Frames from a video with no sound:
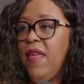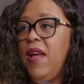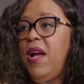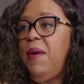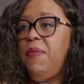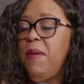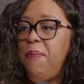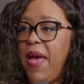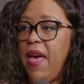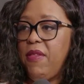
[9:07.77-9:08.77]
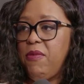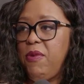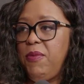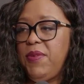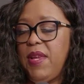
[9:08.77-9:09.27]
The
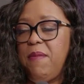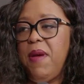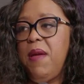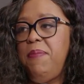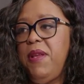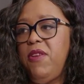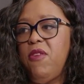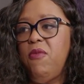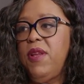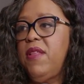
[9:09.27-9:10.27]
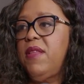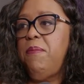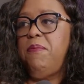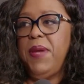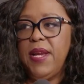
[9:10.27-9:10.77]
bathrooms, in my opinion, are one of the
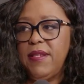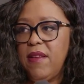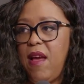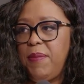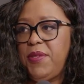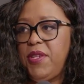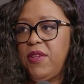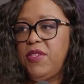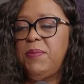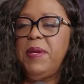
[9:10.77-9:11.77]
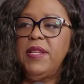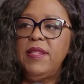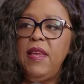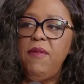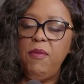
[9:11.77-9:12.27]
biggest obstacles, because
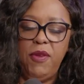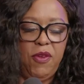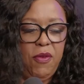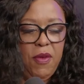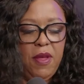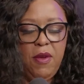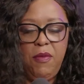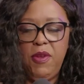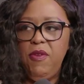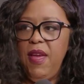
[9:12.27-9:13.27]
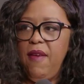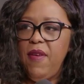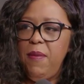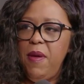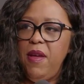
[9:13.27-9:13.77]
even when you have
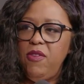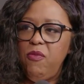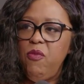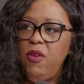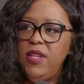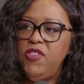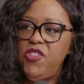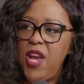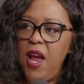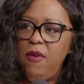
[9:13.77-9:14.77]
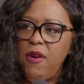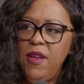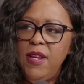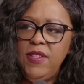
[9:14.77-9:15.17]
a roll-in shower,